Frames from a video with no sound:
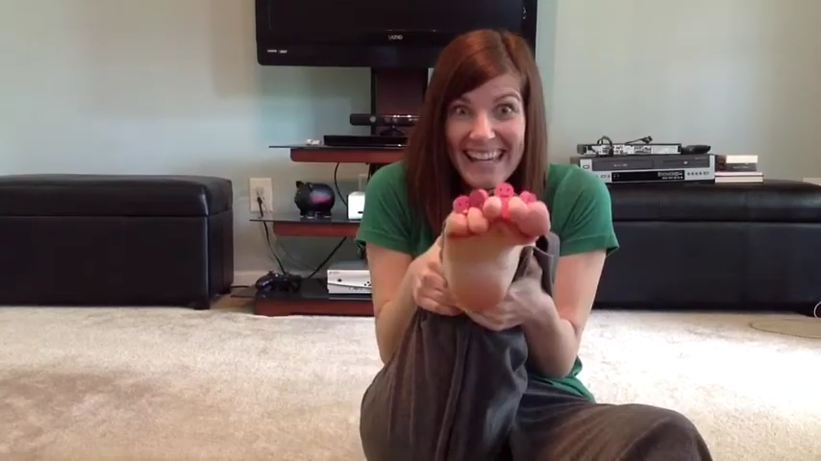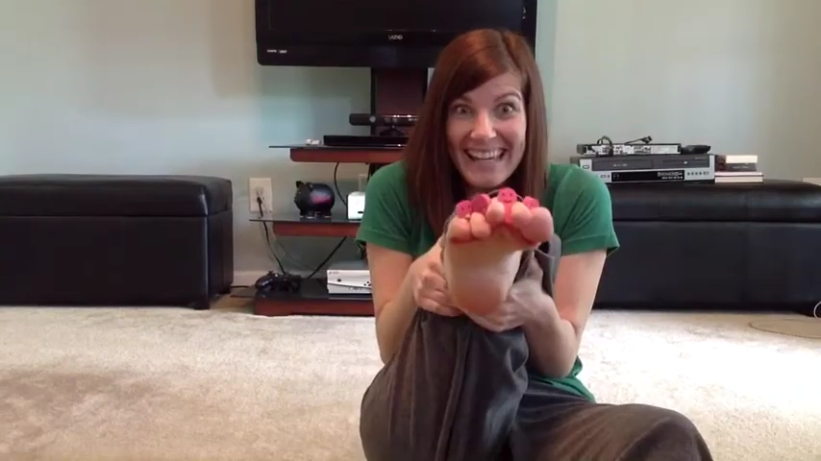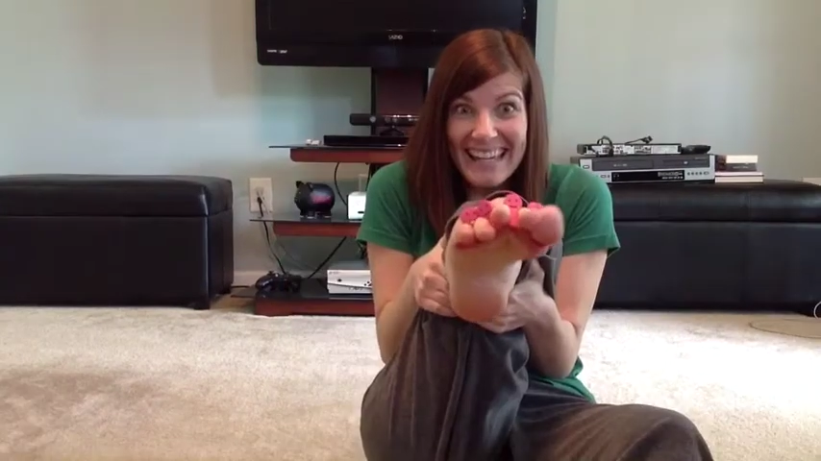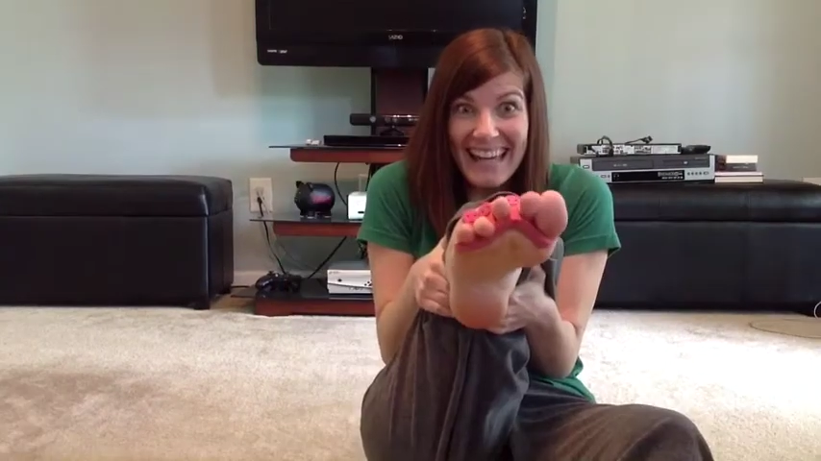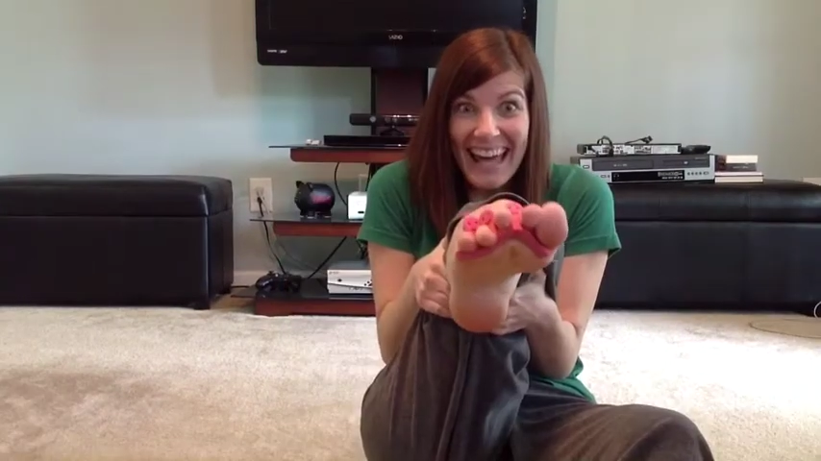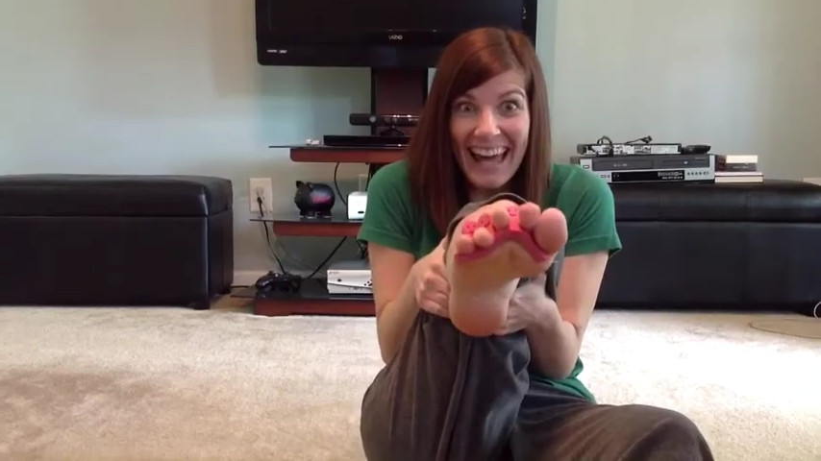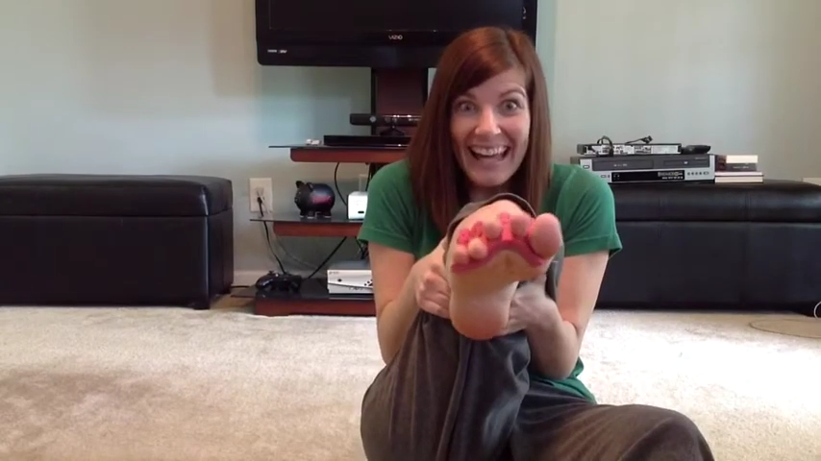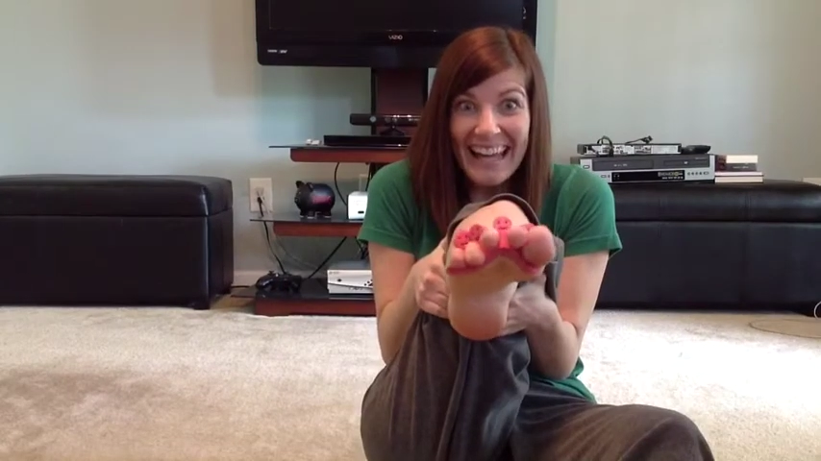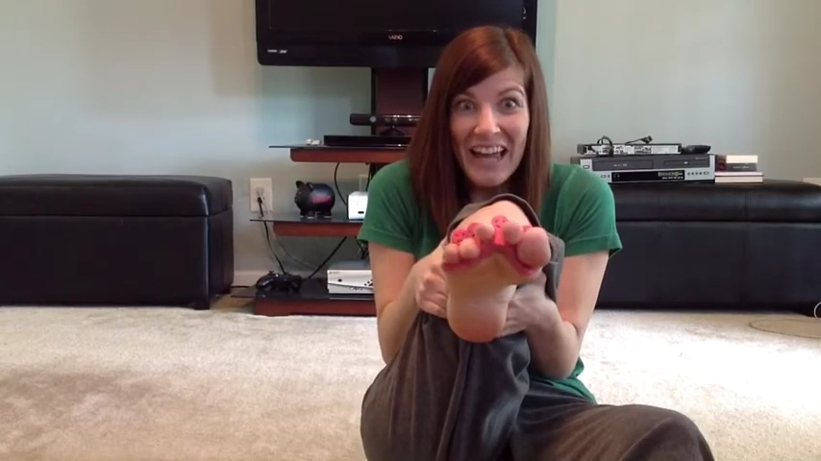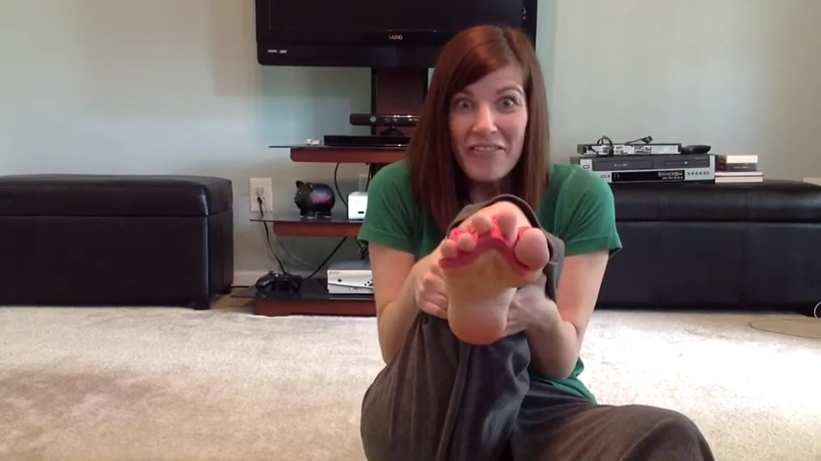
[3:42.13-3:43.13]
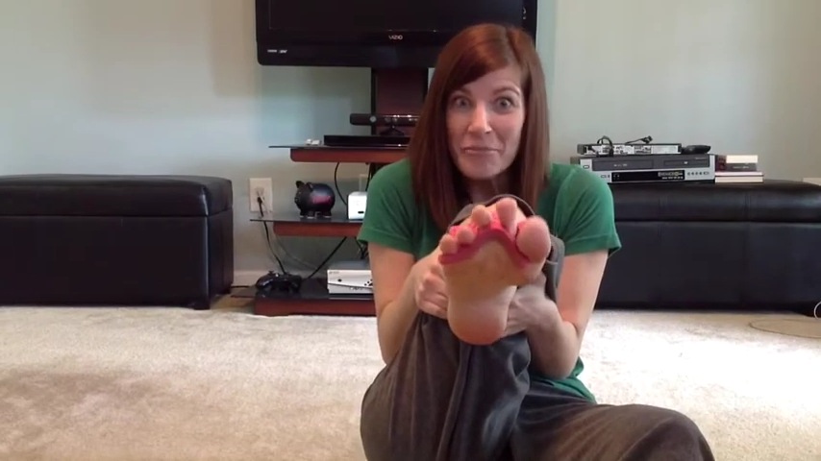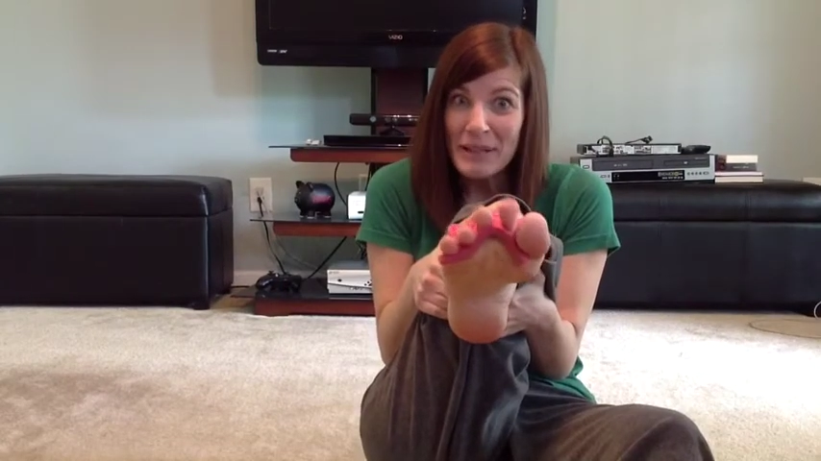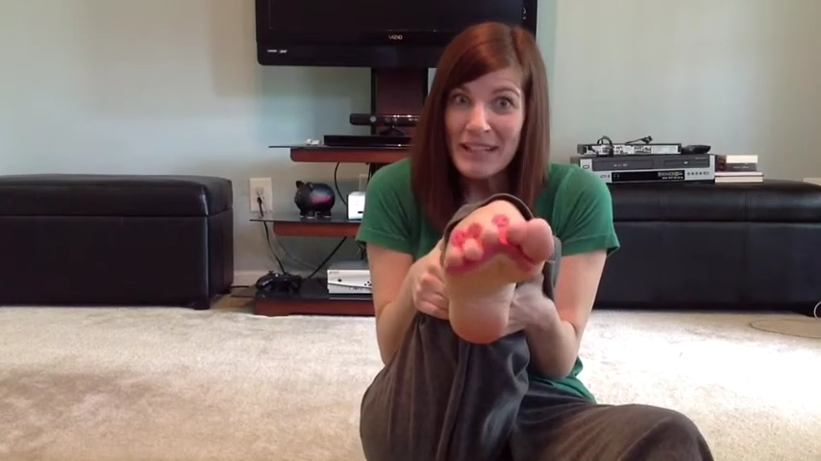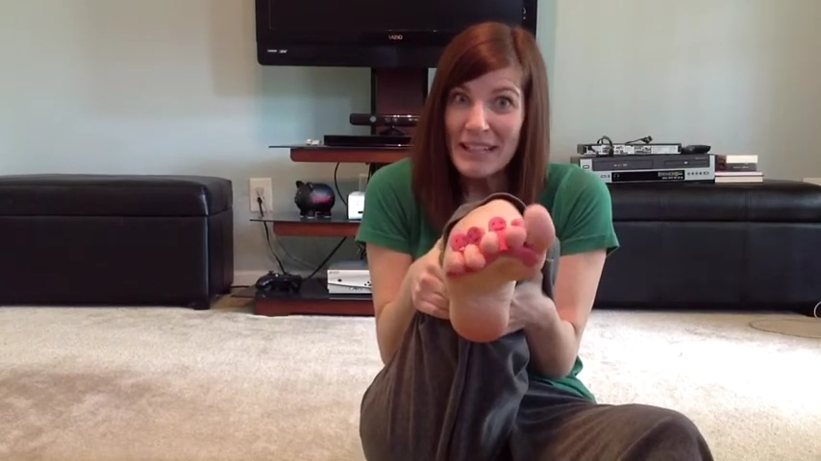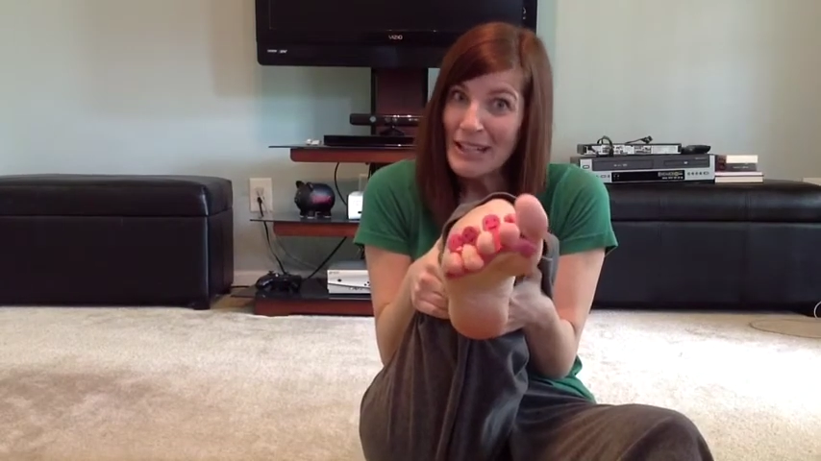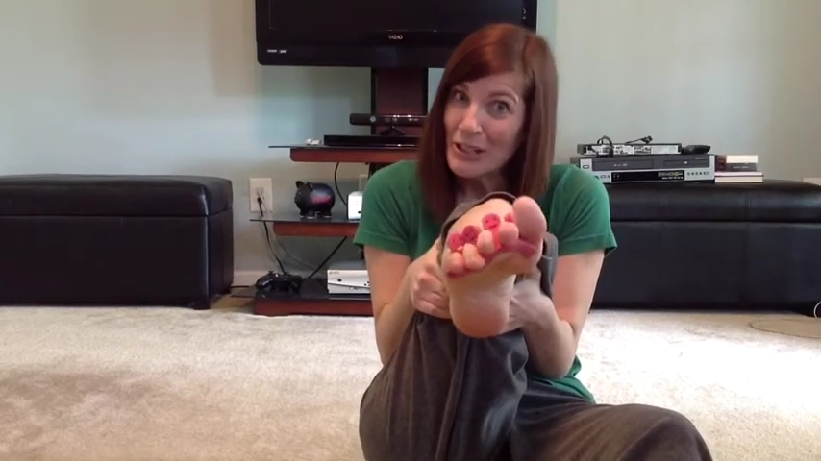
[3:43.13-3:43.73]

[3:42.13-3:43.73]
Yeah, I love being